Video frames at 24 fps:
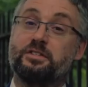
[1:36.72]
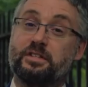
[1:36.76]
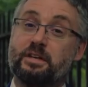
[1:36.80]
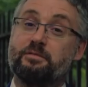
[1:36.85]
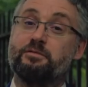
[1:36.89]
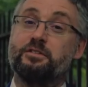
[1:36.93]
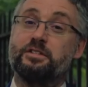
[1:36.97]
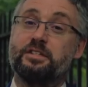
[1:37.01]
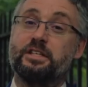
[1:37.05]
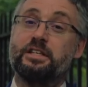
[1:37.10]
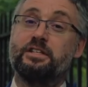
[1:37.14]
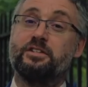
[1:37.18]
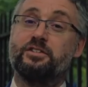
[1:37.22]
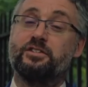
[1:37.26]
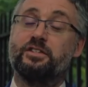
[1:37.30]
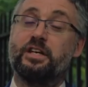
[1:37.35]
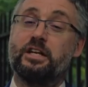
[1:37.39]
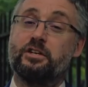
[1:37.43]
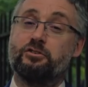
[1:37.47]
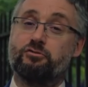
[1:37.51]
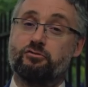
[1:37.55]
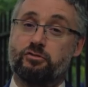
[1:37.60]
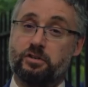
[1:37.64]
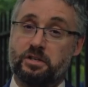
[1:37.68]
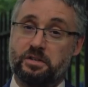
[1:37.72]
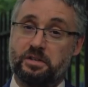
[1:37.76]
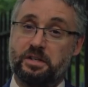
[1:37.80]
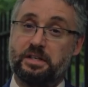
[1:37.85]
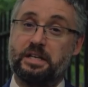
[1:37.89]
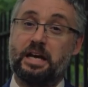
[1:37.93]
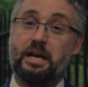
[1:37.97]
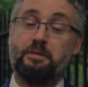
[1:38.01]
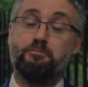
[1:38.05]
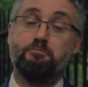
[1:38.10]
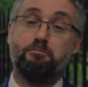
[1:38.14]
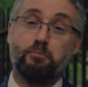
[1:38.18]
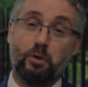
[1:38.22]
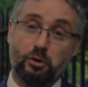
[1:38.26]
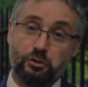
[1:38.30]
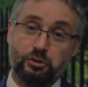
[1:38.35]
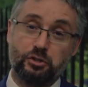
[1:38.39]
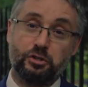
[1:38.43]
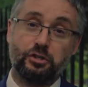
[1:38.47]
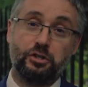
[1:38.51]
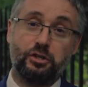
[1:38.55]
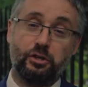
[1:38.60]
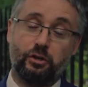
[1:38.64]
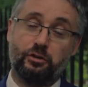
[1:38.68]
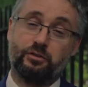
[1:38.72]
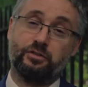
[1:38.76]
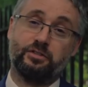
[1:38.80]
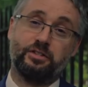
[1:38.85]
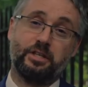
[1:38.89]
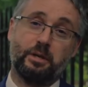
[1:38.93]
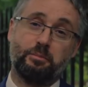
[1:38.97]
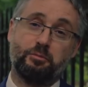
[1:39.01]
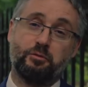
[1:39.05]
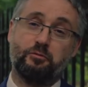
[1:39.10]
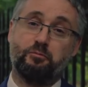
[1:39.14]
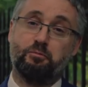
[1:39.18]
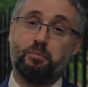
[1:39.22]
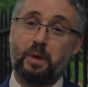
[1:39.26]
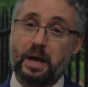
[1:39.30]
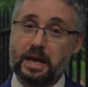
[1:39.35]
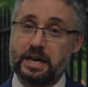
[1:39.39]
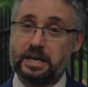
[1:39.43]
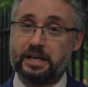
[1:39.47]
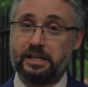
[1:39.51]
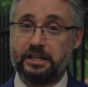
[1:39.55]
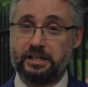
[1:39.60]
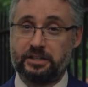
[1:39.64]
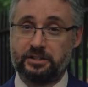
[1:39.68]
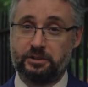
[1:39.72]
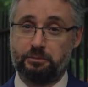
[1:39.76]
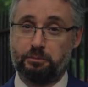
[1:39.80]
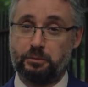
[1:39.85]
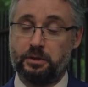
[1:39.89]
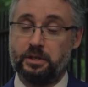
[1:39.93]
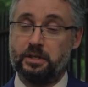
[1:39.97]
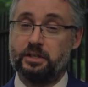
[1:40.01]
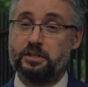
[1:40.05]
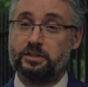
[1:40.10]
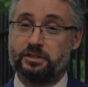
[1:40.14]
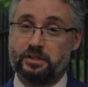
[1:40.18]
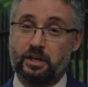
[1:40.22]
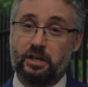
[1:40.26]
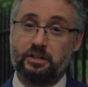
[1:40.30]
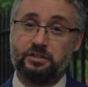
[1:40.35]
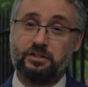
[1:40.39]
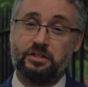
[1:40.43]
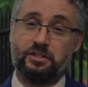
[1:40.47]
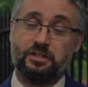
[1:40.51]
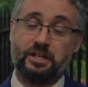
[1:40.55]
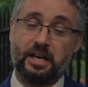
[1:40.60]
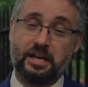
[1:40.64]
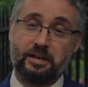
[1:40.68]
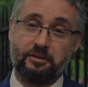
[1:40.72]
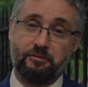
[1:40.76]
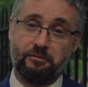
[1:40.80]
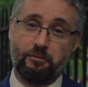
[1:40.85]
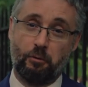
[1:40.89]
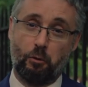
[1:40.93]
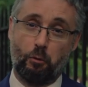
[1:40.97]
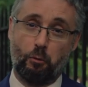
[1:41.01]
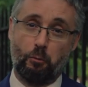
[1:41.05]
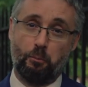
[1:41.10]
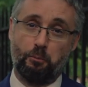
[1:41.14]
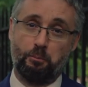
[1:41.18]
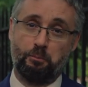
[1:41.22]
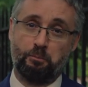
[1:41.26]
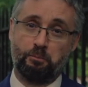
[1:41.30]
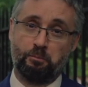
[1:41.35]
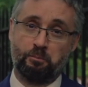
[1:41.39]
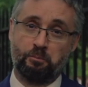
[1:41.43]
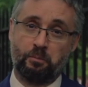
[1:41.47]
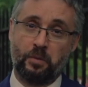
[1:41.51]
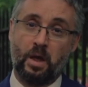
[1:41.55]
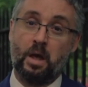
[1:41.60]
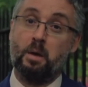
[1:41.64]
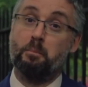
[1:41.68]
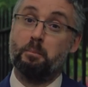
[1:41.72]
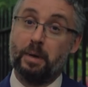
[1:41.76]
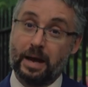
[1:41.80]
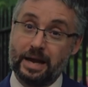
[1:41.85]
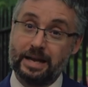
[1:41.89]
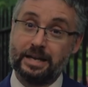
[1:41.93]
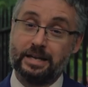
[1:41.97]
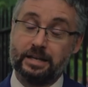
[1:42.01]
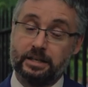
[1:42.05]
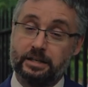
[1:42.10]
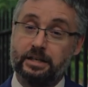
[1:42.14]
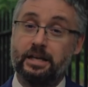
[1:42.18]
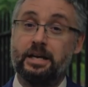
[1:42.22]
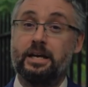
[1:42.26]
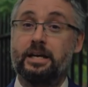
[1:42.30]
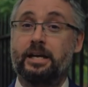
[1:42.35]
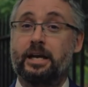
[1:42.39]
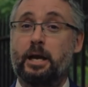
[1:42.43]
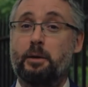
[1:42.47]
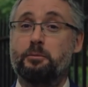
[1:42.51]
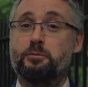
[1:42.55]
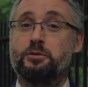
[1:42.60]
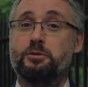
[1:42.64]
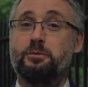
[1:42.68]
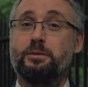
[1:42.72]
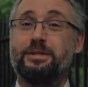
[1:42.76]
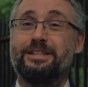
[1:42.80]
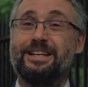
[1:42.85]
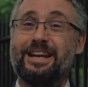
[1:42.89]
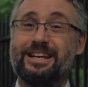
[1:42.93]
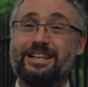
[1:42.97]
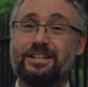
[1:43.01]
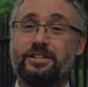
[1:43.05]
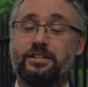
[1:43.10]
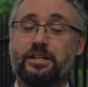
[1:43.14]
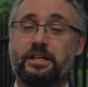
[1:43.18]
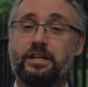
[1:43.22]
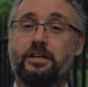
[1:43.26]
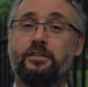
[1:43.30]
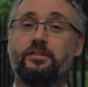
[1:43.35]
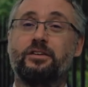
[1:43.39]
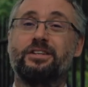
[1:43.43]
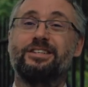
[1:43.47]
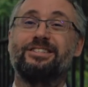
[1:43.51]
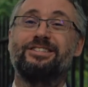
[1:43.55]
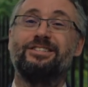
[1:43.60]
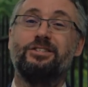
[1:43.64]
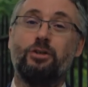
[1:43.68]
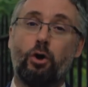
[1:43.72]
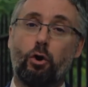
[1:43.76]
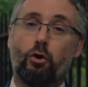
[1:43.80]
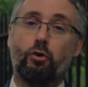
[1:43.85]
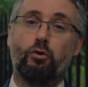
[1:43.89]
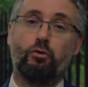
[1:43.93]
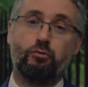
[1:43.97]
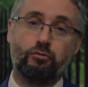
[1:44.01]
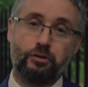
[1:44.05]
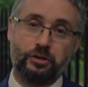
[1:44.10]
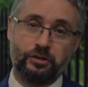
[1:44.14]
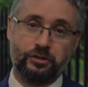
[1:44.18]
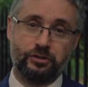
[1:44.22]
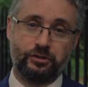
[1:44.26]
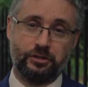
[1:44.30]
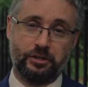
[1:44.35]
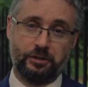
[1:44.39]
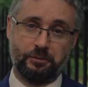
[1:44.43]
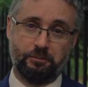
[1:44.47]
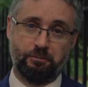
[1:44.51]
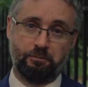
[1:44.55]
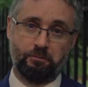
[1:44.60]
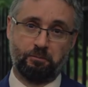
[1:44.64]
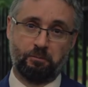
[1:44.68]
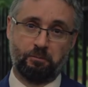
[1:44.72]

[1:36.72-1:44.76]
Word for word: 17th century that our modern concept of paganism starts to take form pagan comes to mean anything that is not Christian.